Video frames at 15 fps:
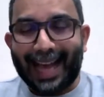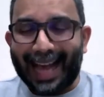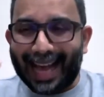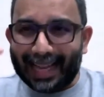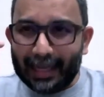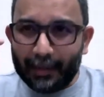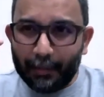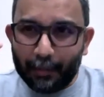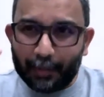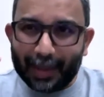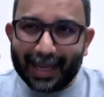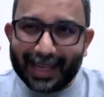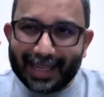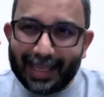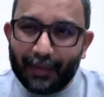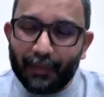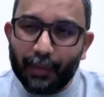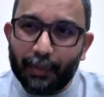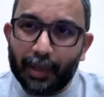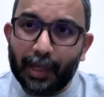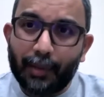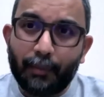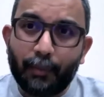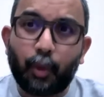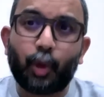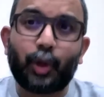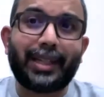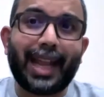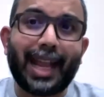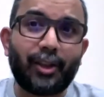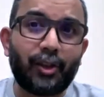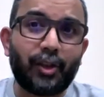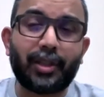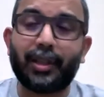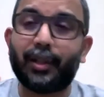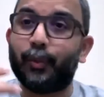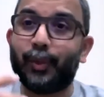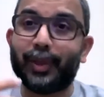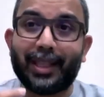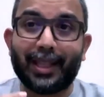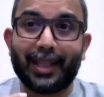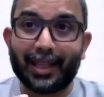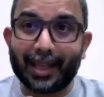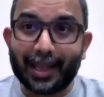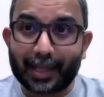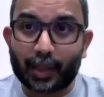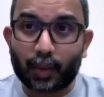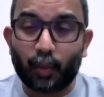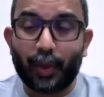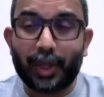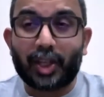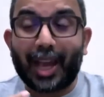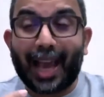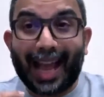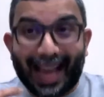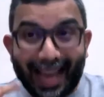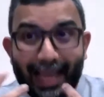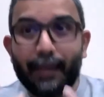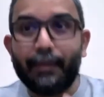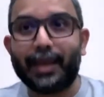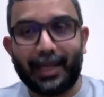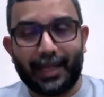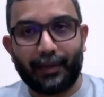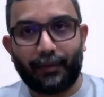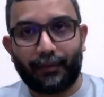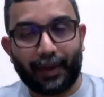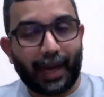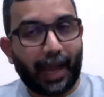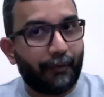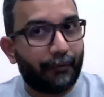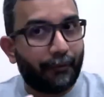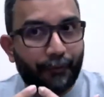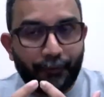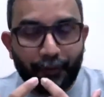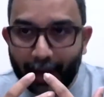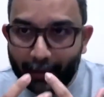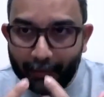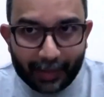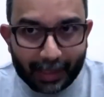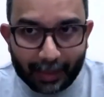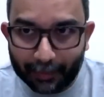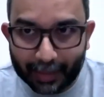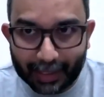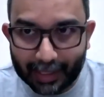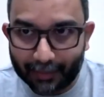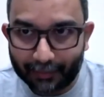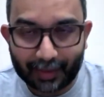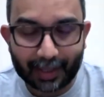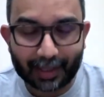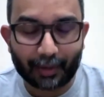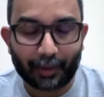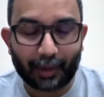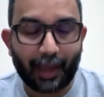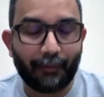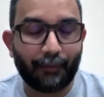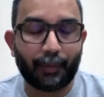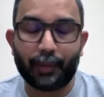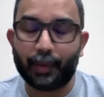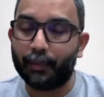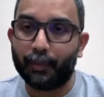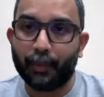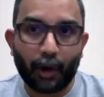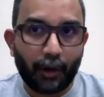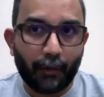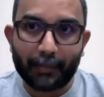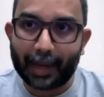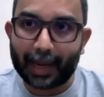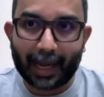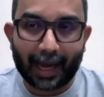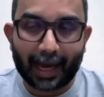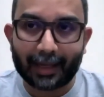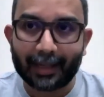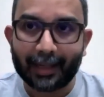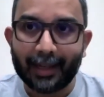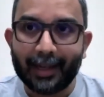unbelievable potential within us, which I believe, and I firmly believe this, okay, from the bottom of my heart,